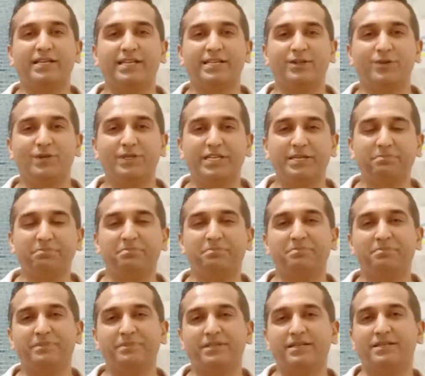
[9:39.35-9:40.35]
and you
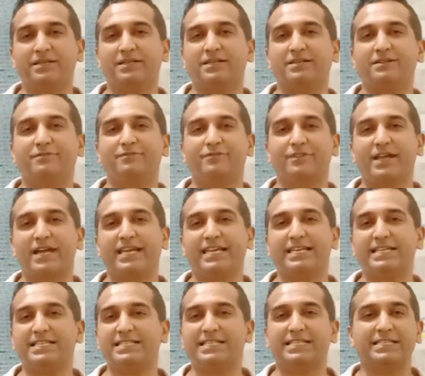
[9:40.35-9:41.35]
dip the
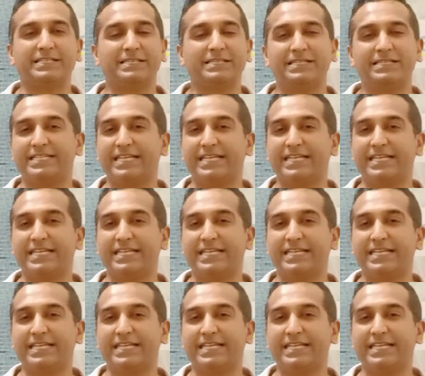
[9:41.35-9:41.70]
fries and